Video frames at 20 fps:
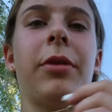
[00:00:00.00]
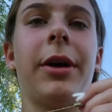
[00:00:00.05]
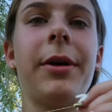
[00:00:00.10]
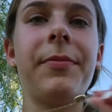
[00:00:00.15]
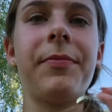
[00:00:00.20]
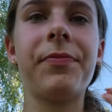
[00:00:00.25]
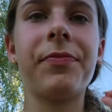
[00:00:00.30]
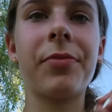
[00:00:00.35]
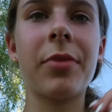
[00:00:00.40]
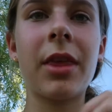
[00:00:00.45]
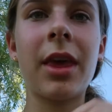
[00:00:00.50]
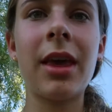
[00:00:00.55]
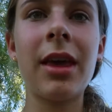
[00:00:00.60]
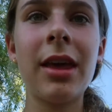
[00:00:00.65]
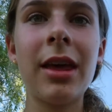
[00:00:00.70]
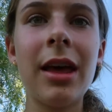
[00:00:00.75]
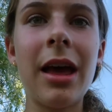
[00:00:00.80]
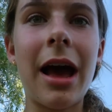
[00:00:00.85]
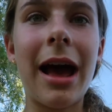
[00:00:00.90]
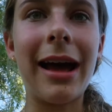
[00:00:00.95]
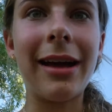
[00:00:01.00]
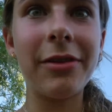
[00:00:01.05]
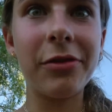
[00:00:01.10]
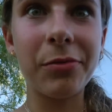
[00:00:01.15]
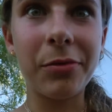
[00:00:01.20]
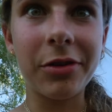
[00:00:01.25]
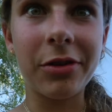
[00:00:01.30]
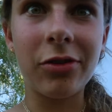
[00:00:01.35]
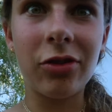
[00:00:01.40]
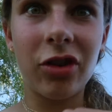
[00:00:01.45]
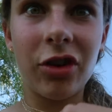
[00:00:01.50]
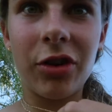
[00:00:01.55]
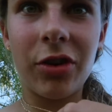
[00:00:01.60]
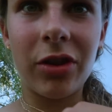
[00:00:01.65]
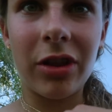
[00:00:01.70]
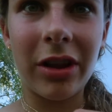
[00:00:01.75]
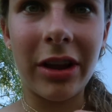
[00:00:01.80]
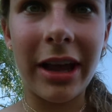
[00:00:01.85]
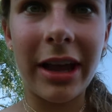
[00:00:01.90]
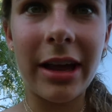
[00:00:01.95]
but I just wanted to show
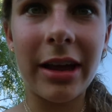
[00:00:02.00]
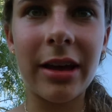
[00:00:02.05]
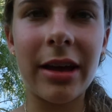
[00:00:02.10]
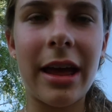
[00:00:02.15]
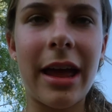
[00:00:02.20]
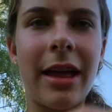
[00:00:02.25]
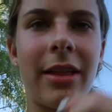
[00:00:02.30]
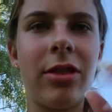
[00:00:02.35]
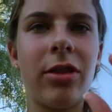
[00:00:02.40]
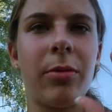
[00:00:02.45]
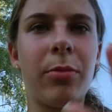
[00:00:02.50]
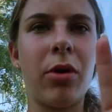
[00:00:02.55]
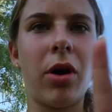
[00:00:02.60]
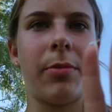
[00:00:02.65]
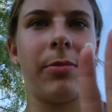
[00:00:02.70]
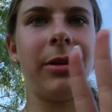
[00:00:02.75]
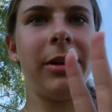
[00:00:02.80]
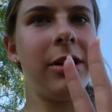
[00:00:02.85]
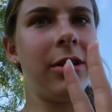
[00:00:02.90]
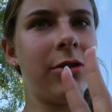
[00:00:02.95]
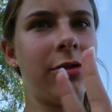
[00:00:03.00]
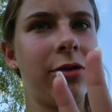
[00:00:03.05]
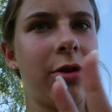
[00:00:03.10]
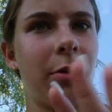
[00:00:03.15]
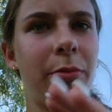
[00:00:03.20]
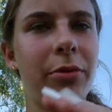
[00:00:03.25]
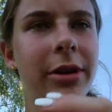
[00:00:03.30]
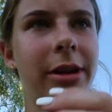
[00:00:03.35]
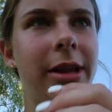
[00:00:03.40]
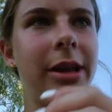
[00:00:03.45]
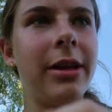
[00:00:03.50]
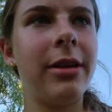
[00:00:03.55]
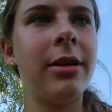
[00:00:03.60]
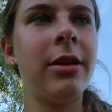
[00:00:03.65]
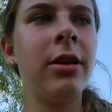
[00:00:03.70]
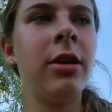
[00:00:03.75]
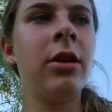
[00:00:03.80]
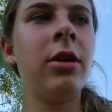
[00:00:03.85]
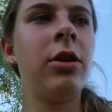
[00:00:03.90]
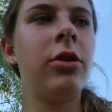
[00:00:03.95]
you the lake and the property is so pretty
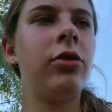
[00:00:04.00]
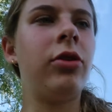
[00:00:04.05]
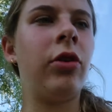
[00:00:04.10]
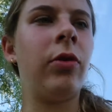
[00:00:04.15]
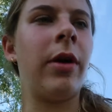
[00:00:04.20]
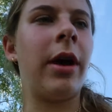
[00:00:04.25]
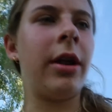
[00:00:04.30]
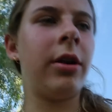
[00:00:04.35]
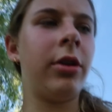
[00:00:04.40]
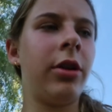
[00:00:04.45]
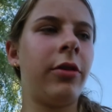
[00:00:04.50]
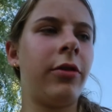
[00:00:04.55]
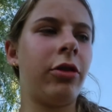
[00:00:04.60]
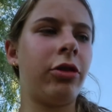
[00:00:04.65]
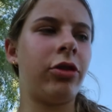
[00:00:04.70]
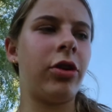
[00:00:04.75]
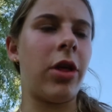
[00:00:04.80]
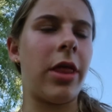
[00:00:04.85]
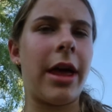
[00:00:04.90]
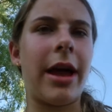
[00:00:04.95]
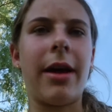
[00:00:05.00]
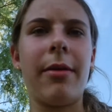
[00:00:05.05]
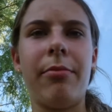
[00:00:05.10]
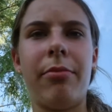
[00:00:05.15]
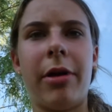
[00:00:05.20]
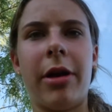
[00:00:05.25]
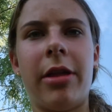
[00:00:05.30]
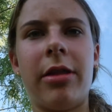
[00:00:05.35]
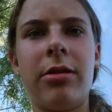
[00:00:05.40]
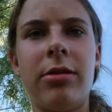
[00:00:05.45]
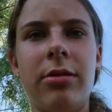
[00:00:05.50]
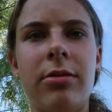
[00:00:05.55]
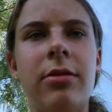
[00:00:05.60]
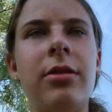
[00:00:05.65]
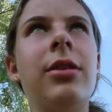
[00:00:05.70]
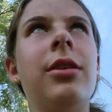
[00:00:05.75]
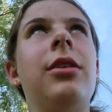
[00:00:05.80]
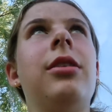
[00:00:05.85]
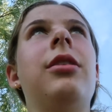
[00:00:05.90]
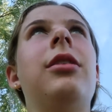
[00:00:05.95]
too. I don't know if I'll show that, but
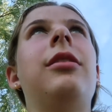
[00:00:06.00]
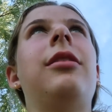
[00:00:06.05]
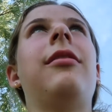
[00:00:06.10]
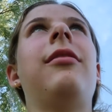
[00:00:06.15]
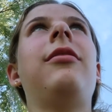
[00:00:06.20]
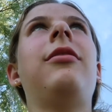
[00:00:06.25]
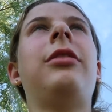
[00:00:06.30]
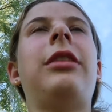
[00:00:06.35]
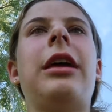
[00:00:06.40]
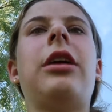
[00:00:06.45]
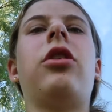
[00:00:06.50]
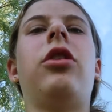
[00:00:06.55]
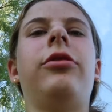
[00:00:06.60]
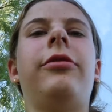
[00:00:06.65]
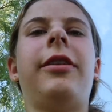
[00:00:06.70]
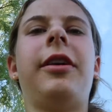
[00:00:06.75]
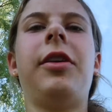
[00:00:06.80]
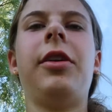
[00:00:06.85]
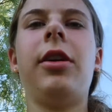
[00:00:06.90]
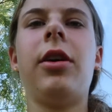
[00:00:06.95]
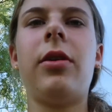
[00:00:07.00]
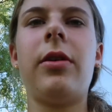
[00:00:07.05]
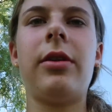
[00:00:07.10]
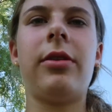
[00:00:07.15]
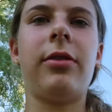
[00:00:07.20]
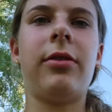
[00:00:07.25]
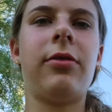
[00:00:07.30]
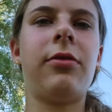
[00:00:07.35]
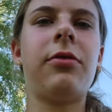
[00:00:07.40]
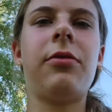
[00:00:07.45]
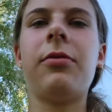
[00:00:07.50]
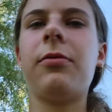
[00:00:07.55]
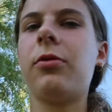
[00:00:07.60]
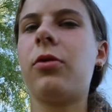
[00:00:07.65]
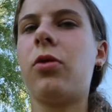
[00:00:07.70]
this is Lake Ontario and it's